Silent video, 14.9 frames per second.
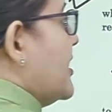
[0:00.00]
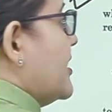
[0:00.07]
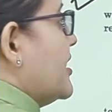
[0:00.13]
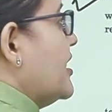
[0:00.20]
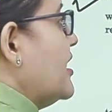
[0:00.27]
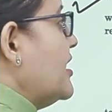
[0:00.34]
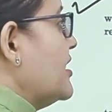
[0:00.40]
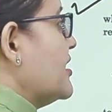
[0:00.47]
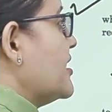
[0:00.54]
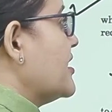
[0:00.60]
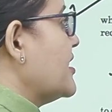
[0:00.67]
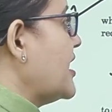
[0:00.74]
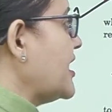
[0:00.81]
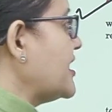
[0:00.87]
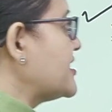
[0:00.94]
the
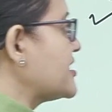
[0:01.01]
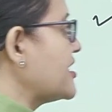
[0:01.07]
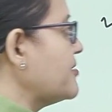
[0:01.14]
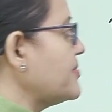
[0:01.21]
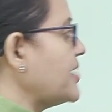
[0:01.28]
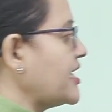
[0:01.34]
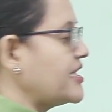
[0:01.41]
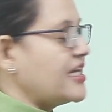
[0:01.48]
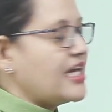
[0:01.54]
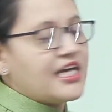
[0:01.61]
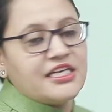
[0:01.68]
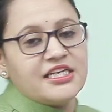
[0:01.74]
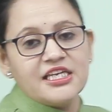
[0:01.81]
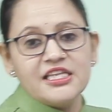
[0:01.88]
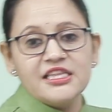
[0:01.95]
next term like
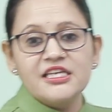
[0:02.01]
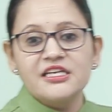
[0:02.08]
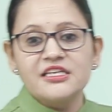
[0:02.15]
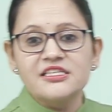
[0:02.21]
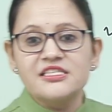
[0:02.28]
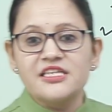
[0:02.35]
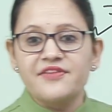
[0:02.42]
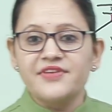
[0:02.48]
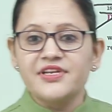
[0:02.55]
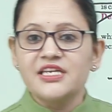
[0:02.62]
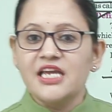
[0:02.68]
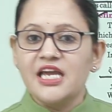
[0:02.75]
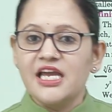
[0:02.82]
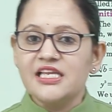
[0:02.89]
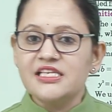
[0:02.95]
19, 37
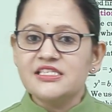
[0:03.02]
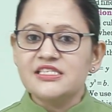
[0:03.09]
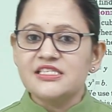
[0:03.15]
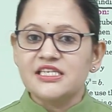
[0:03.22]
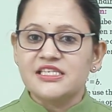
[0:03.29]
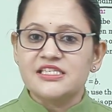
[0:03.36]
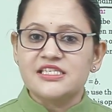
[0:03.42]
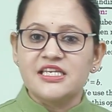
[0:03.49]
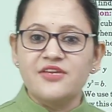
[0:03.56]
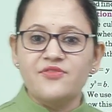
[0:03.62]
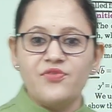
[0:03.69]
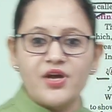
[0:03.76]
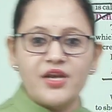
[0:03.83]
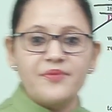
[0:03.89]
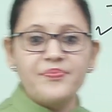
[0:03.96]
and
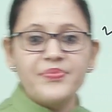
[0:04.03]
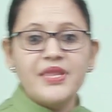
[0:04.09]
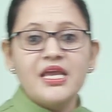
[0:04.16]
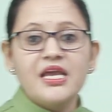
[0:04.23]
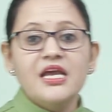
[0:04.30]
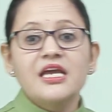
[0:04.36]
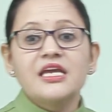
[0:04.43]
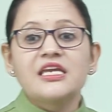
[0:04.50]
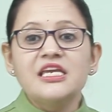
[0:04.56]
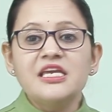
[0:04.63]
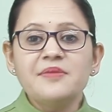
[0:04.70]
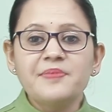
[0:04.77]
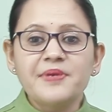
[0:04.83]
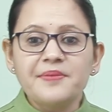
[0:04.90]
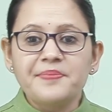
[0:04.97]
61.
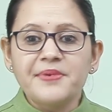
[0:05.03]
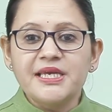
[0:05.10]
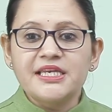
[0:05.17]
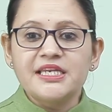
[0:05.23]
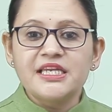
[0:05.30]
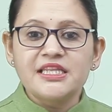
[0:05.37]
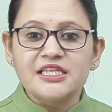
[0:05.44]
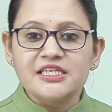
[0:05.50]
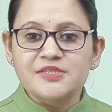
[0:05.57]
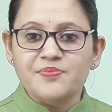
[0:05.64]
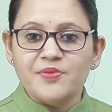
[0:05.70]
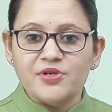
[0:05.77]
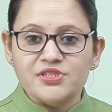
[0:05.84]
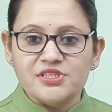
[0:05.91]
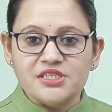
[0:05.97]
Keep repeating this
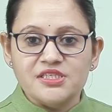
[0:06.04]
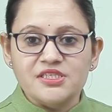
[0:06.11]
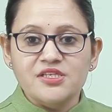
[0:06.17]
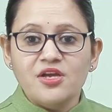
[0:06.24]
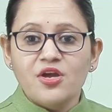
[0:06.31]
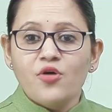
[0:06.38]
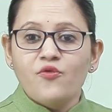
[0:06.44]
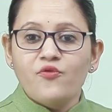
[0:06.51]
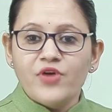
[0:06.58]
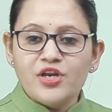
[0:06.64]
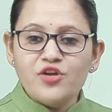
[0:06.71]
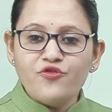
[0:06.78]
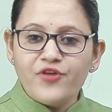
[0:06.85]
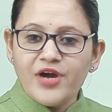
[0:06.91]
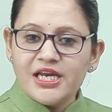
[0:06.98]
process. When
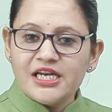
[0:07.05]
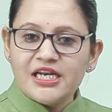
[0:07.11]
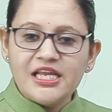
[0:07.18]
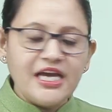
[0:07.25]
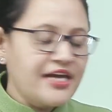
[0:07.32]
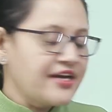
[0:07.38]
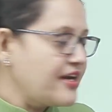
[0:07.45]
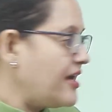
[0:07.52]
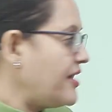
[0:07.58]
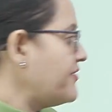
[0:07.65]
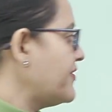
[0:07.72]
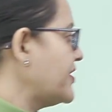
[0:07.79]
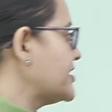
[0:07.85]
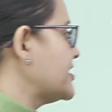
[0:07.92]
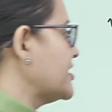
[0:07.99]
you finally
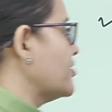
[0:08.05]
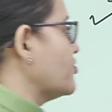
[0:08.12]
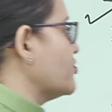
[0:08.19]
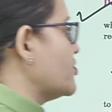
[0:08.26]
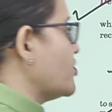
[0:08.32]
arrive at 0,